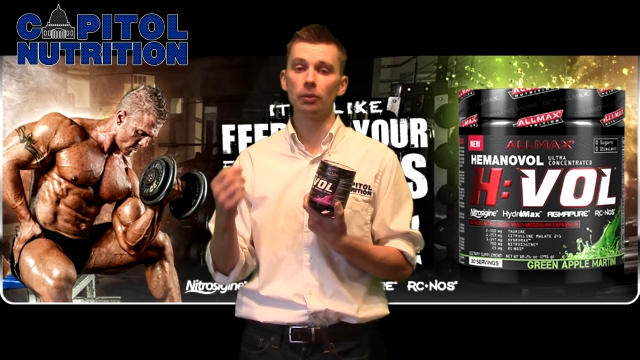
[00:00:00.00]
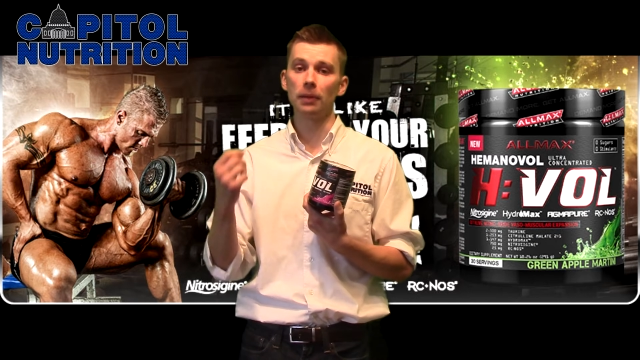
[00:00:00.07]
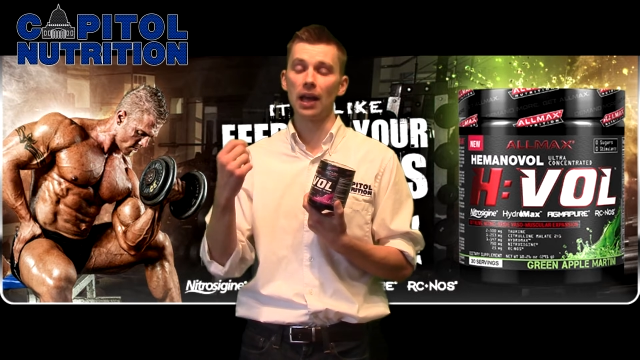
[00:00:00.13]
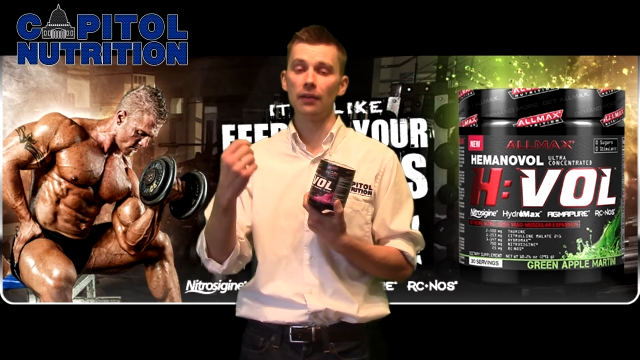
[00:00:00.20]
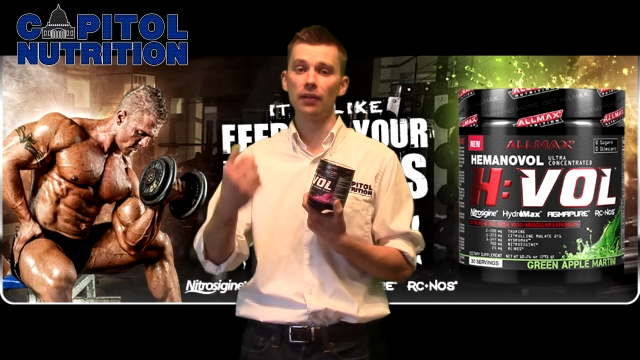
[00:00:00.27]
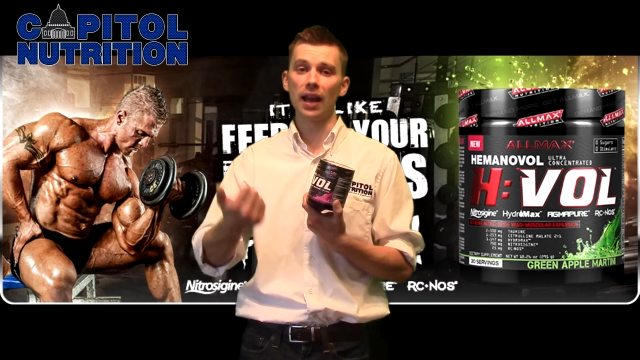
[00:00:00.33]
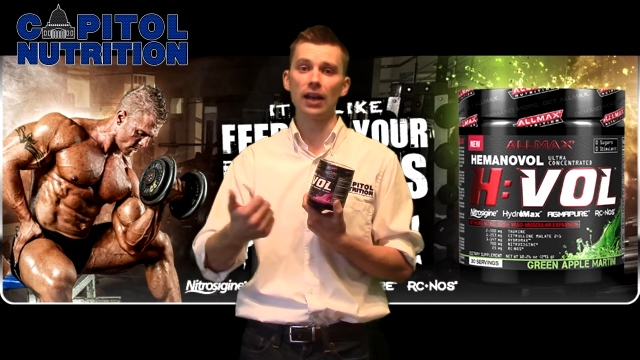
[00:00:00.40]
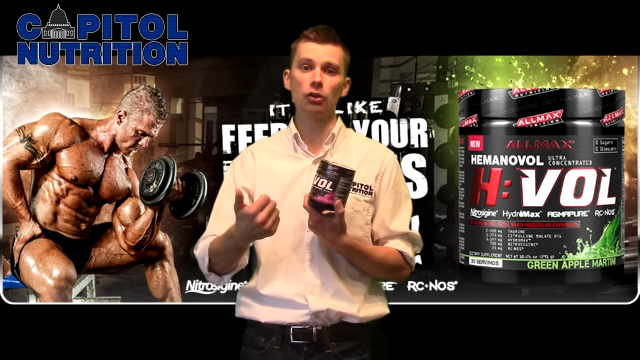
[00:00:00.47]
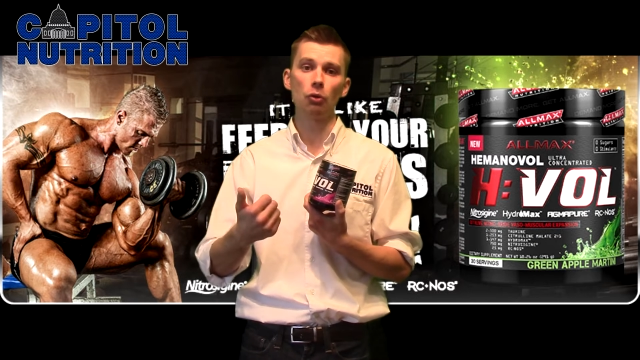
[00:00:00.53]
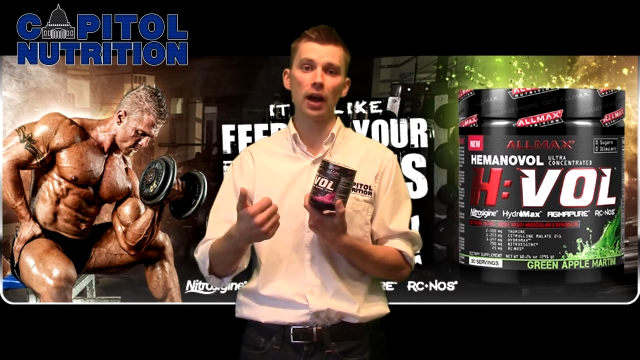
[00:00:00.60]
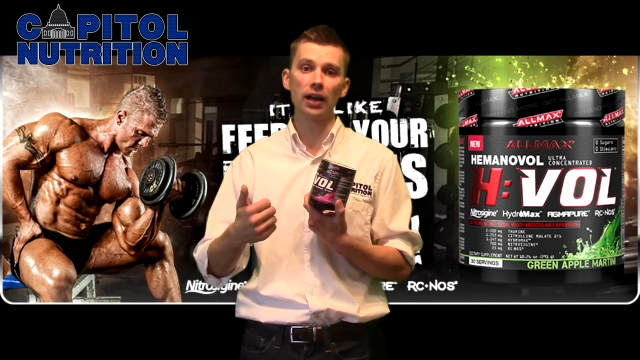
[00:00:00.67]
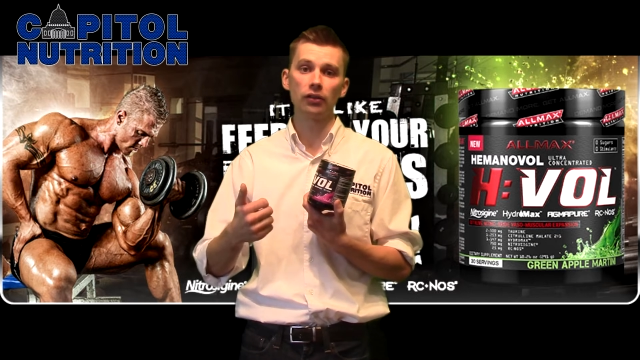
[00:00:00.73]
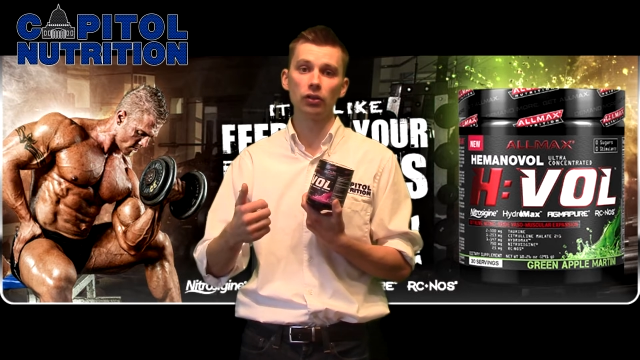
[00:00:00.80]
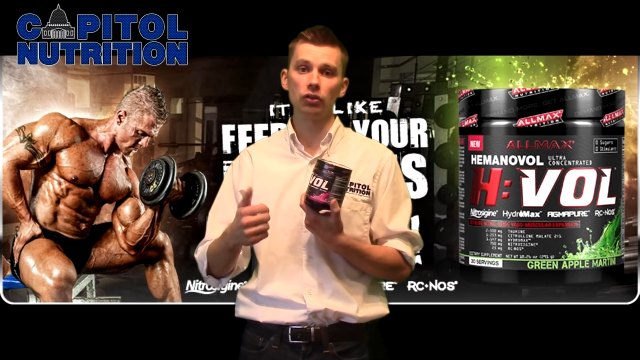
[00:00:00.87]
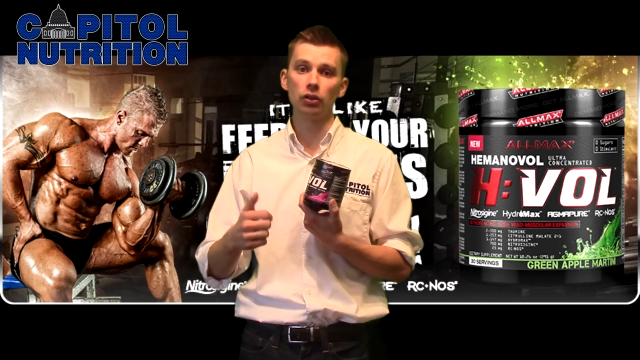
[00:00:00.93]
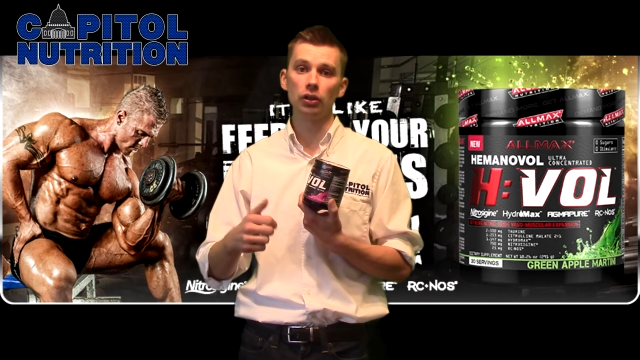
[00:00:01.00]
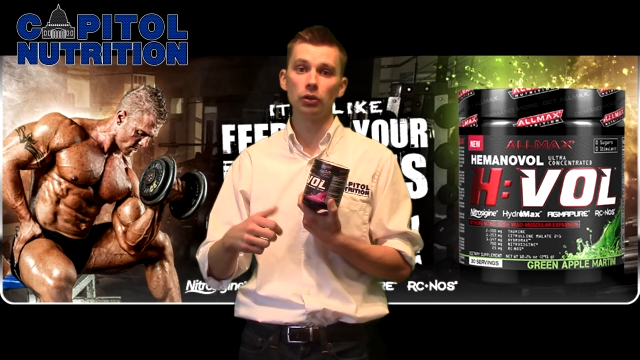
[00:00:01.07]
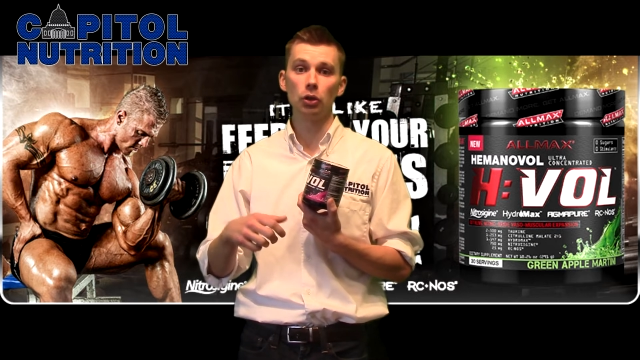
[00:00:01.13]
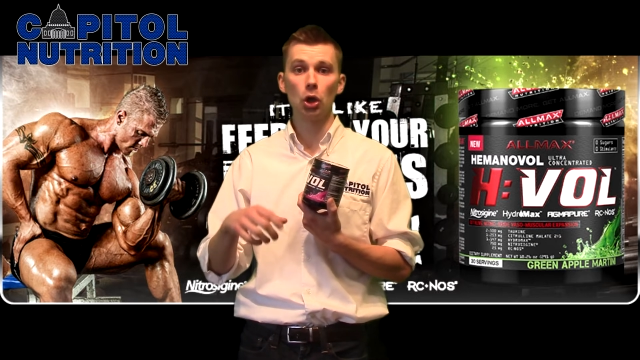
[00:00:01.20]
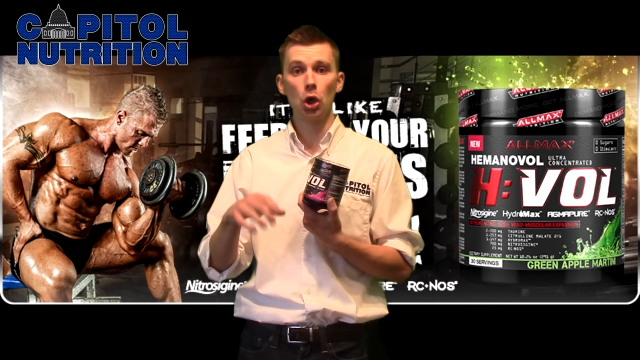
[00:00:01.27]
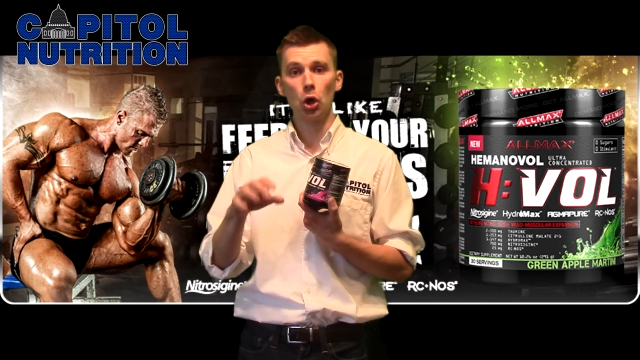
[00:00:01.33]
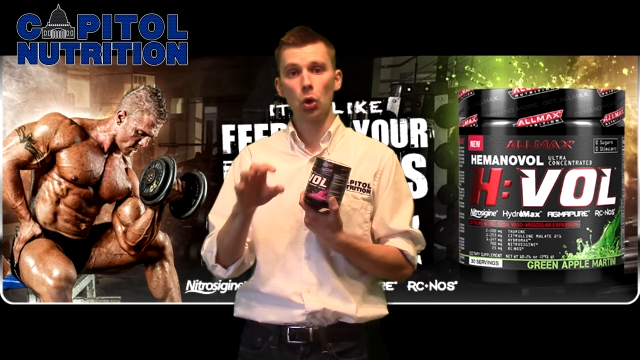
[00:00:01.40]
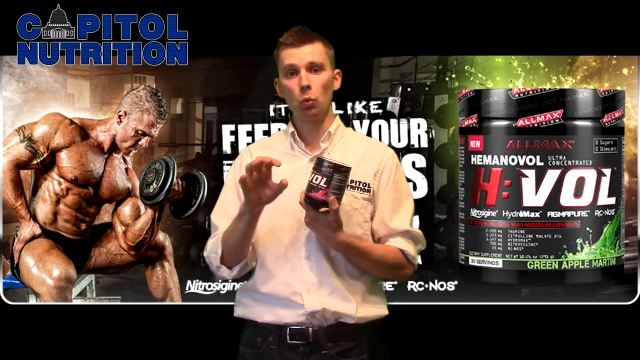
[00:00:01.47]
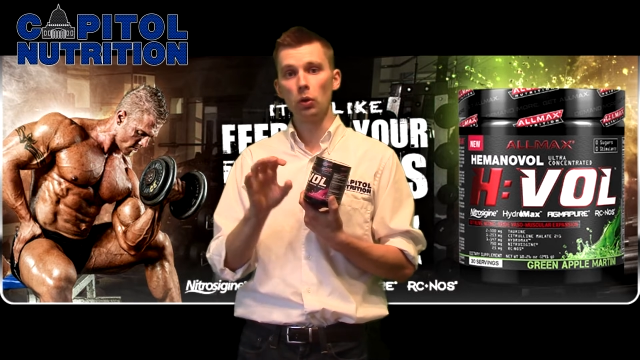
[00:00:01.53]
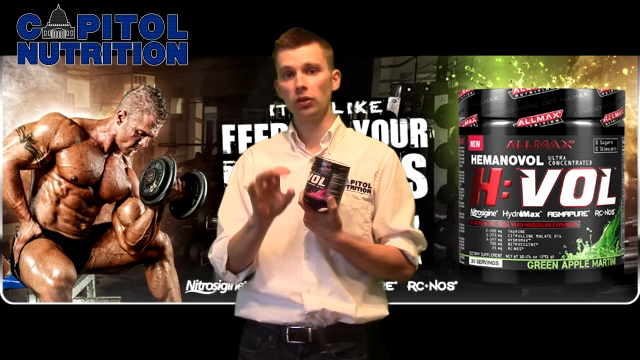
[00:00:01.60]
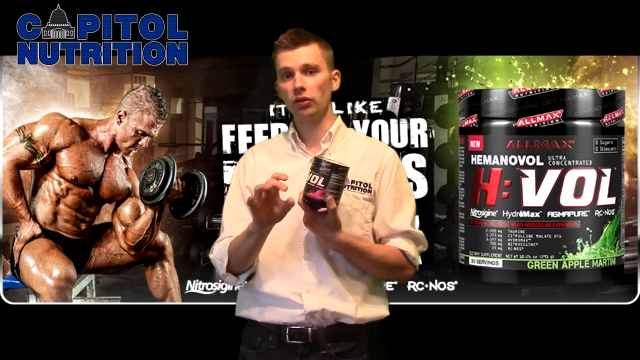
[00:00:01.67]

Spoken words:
They have a nitrogen, which